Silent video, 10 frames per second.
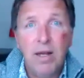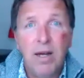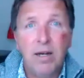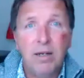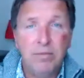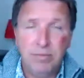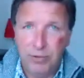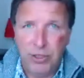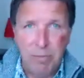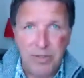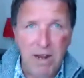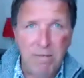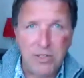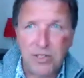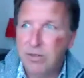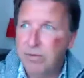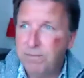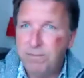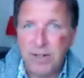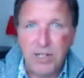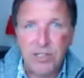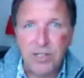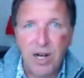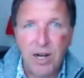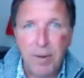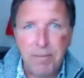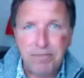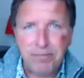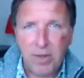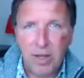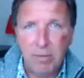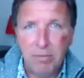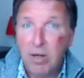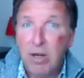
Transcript: Uh, Jim Davidson, Freddie Starr, um,